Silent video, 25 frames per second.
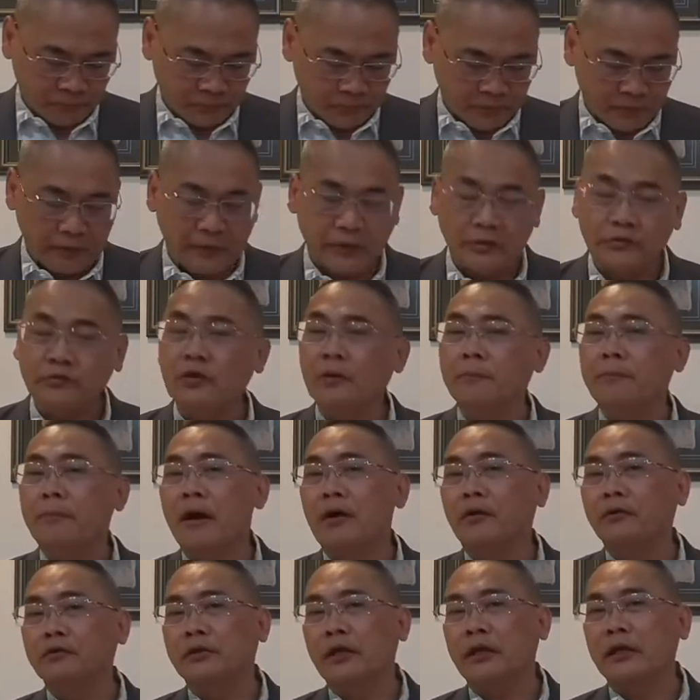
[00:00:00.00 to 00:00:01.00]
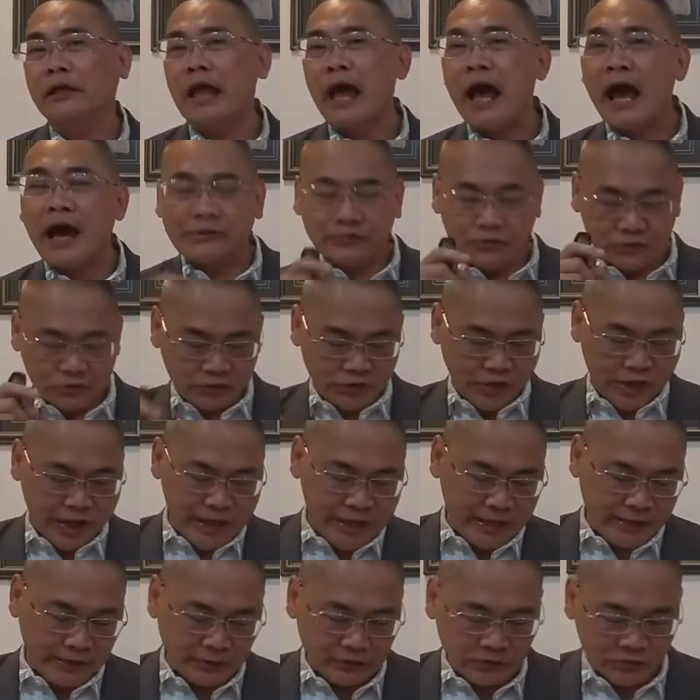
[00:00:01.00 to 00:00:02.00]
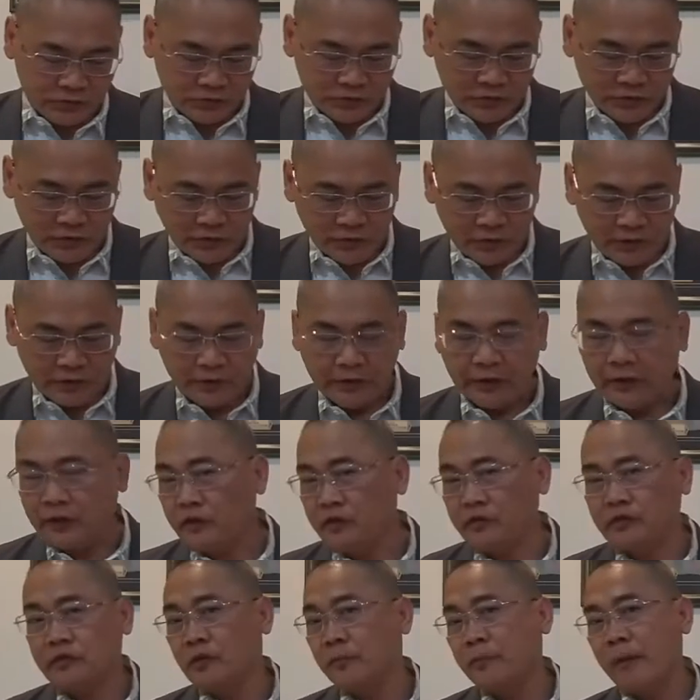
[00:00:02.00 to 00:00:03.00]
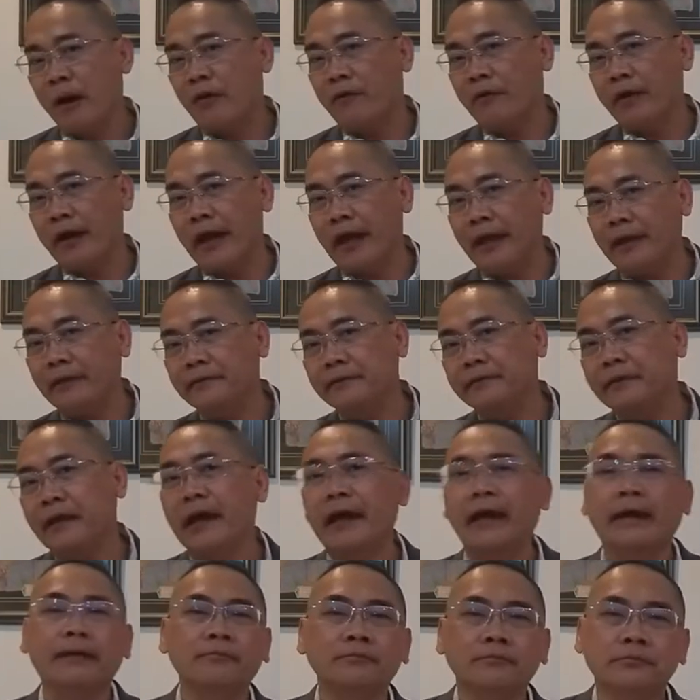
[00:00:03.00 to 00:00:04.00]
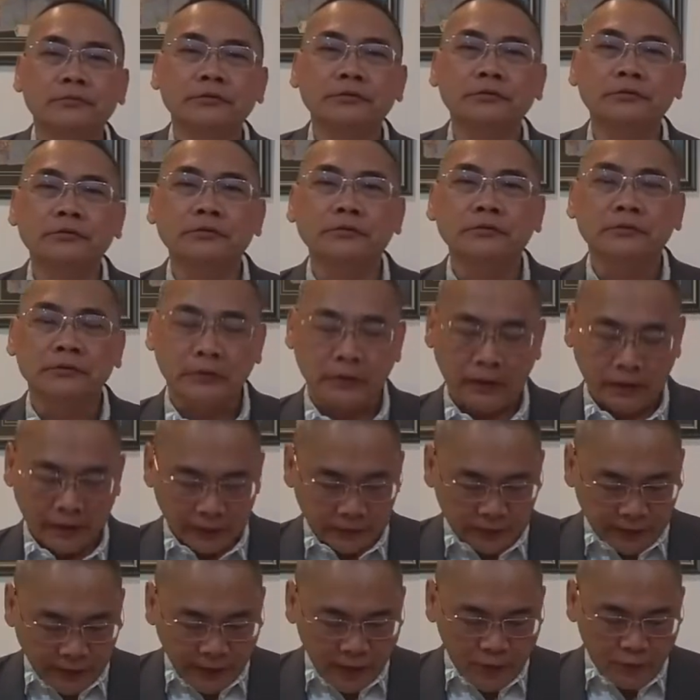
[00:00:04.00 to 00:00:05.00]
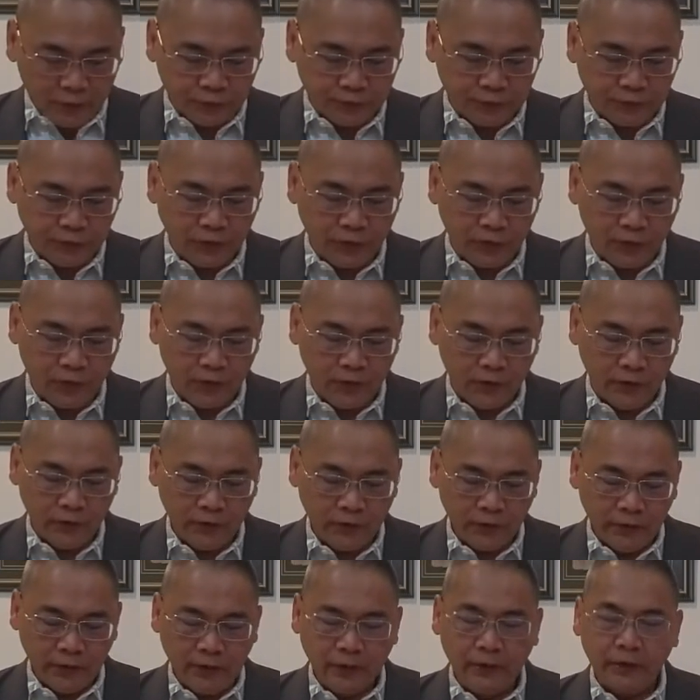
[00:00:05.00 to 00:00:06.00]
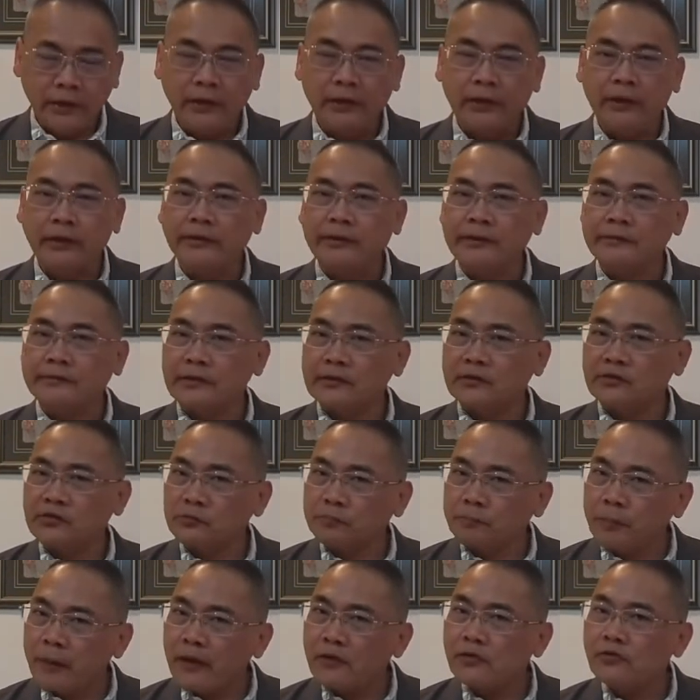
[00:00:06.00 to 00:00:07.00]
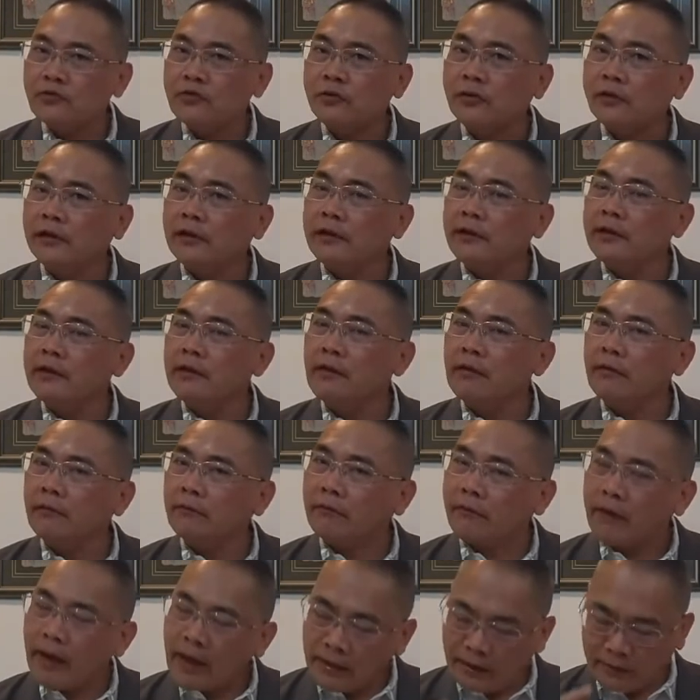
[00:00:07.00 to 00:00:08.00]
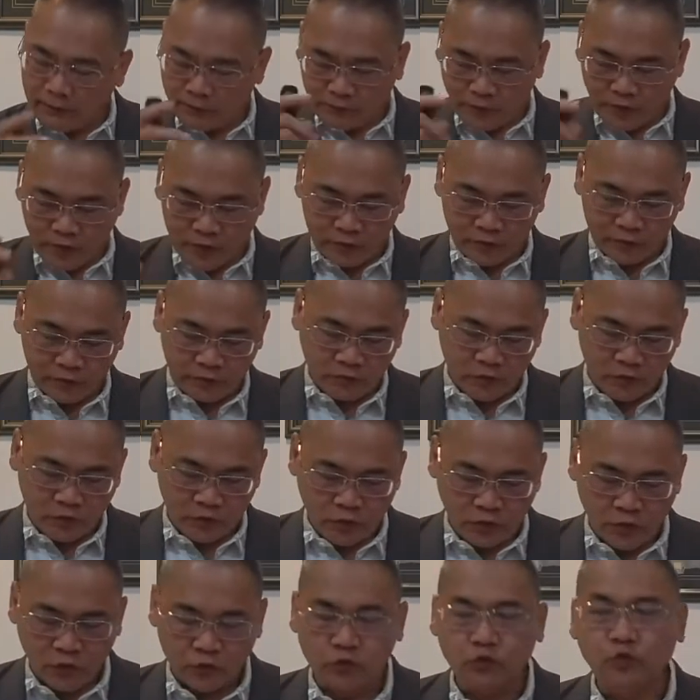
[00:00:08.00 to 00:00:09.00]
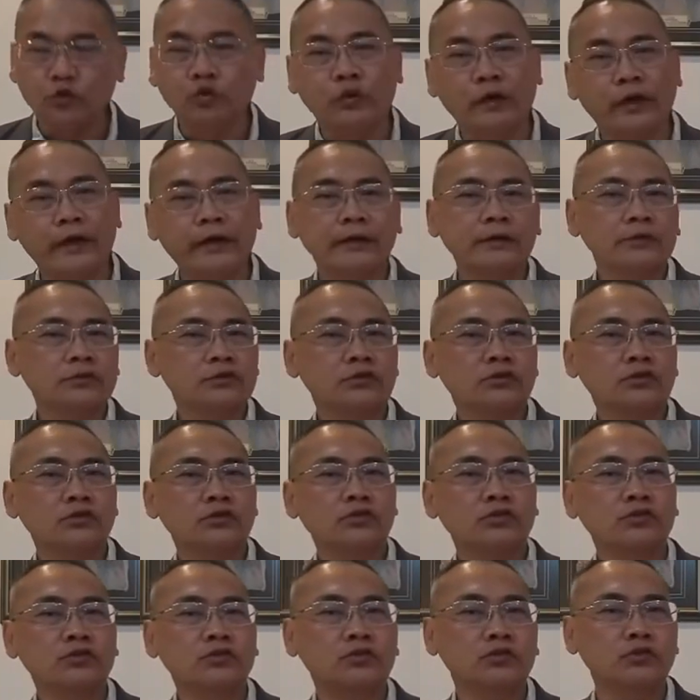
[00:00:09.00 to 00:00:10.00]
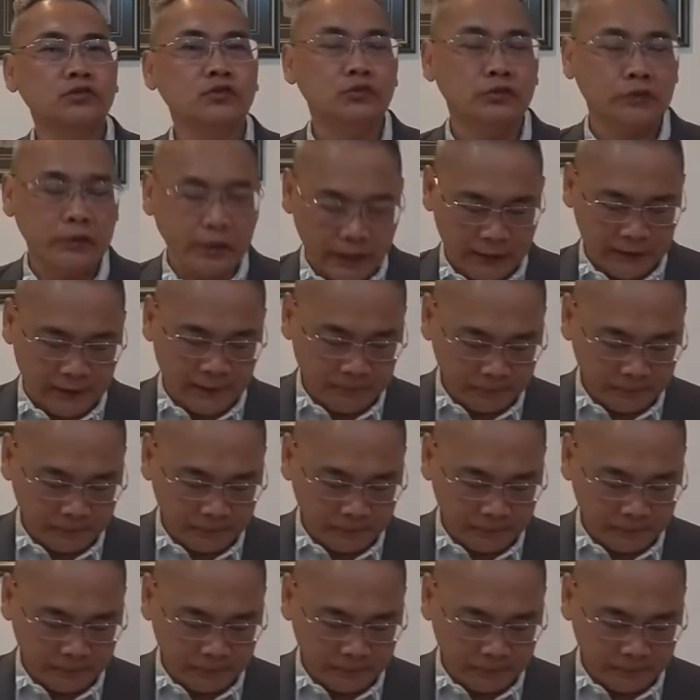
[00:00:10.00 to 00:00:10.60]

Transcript: It's about the last days. It's about end times. And therefore, it is especially relevant to us today.